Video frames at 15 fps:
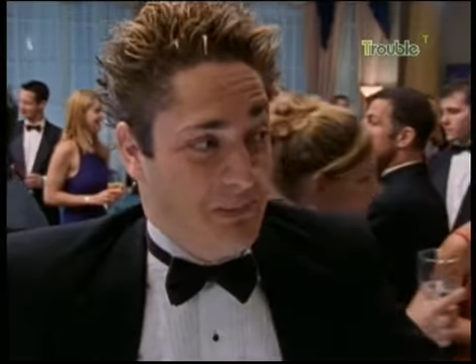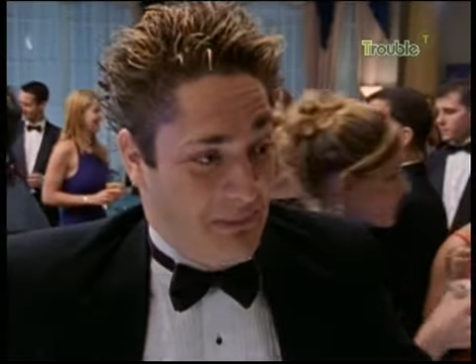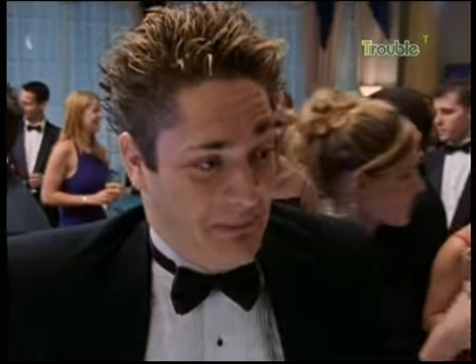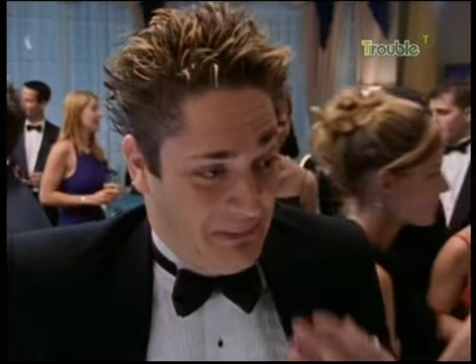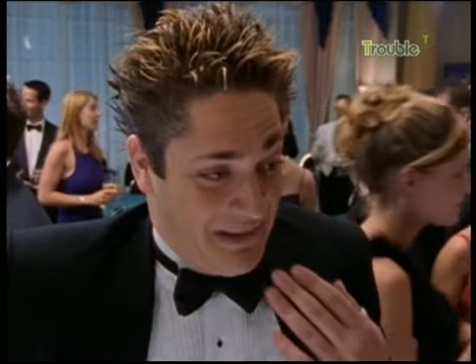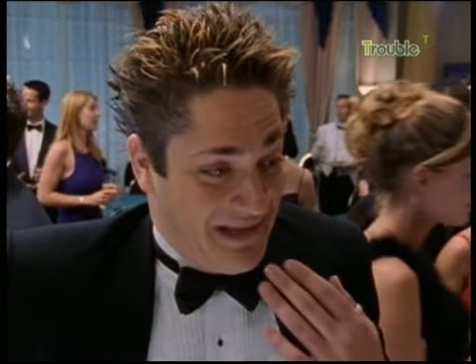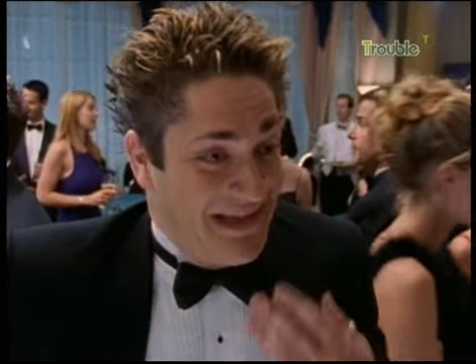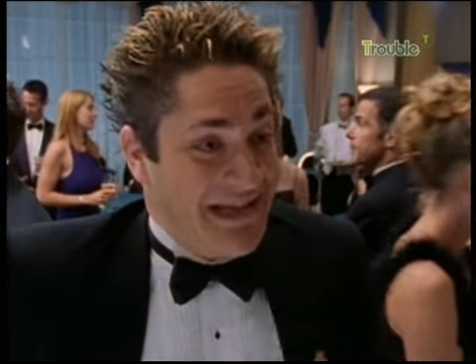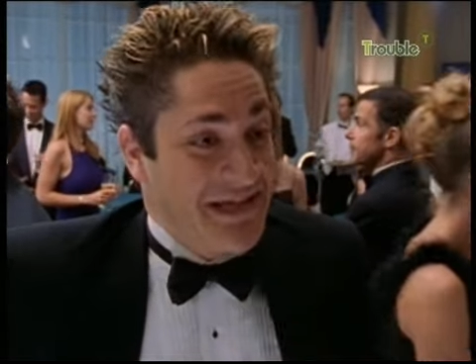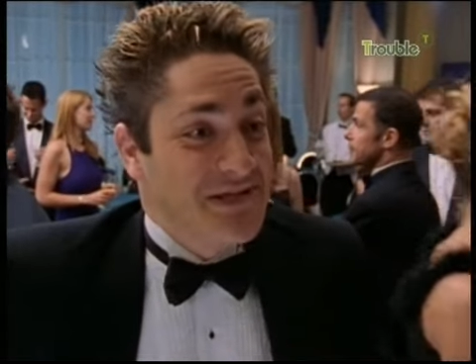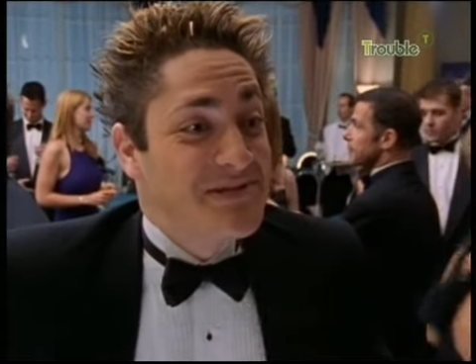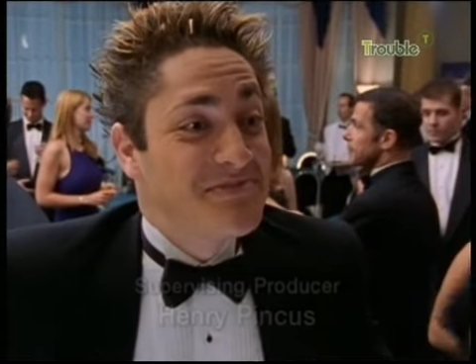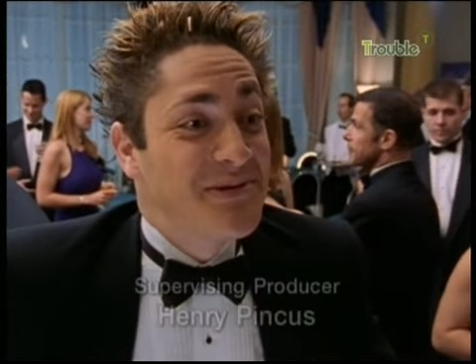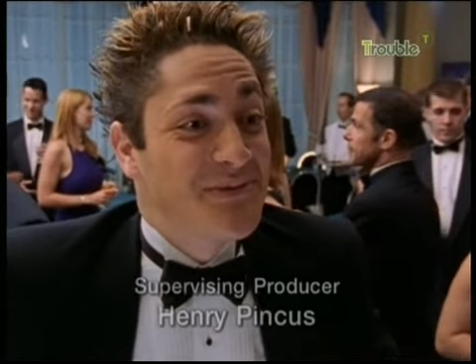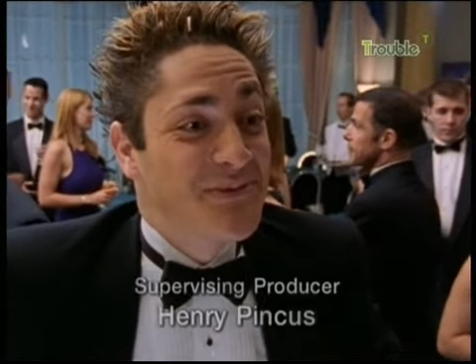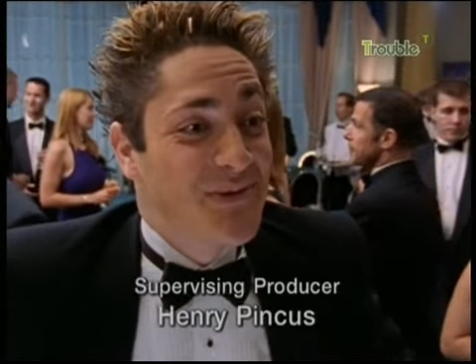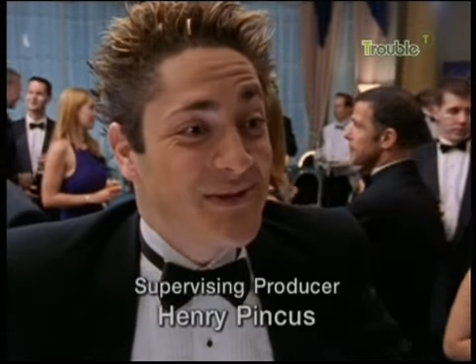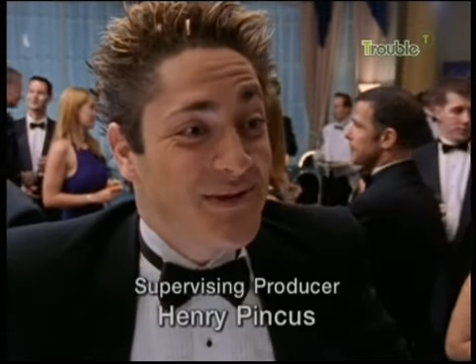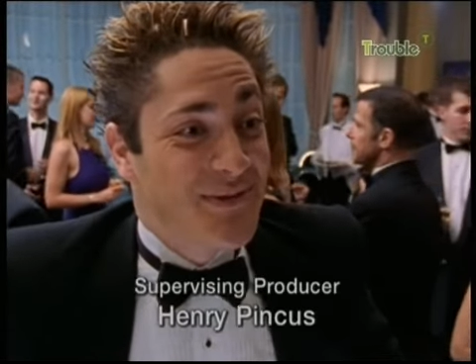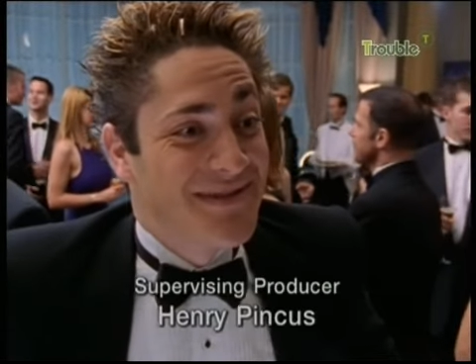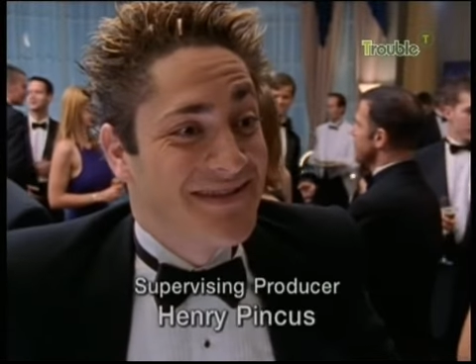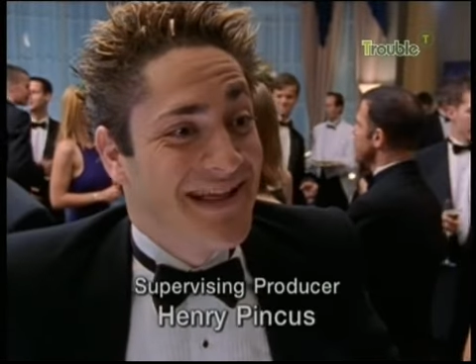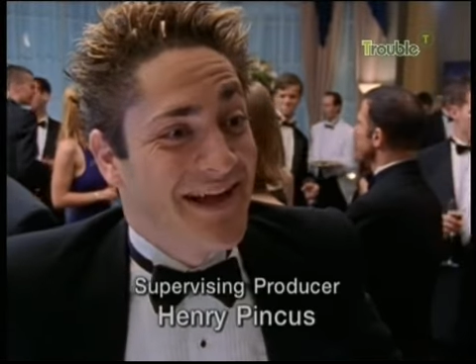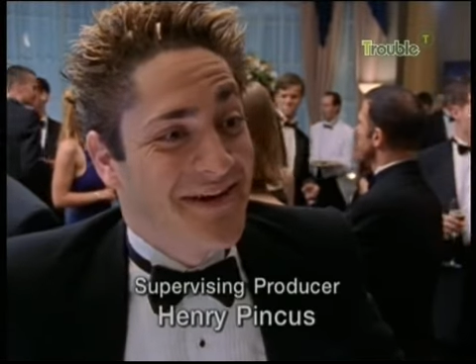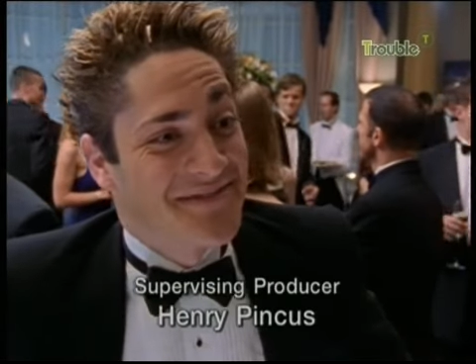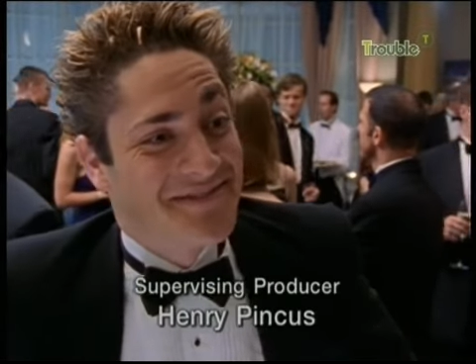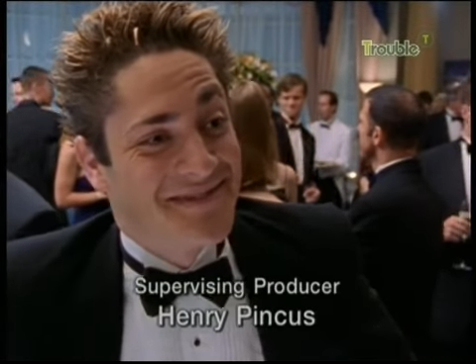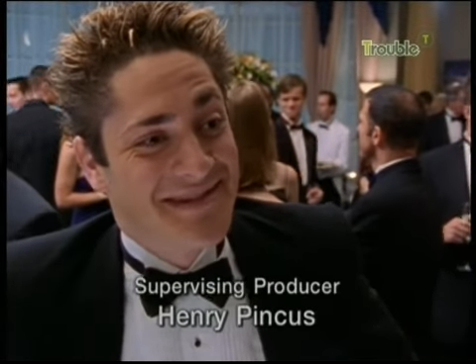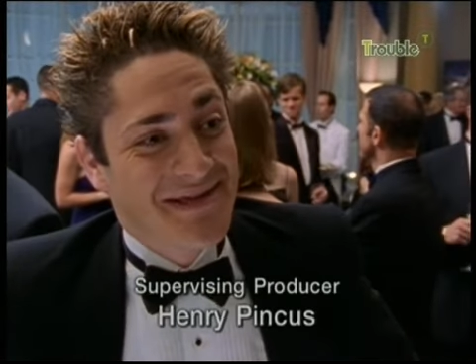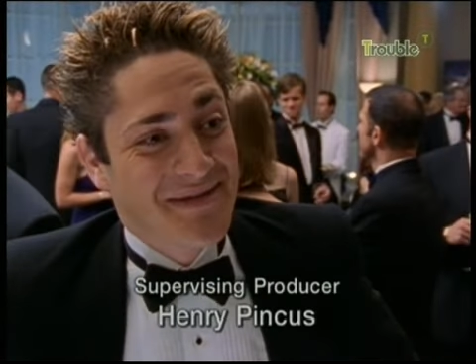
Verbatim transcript: be, used to be a rodeo clown